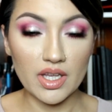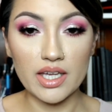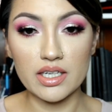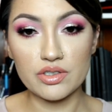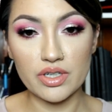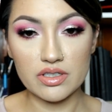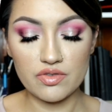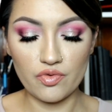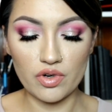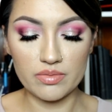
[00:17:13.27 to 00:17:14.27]
And it
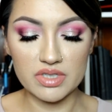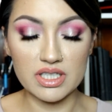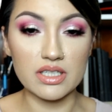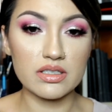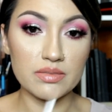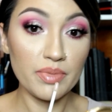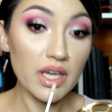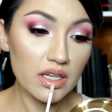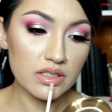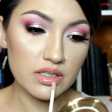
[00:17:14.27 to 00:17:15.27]
transforms this
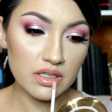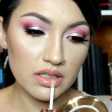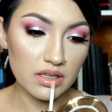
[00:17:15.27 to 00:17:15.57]
peach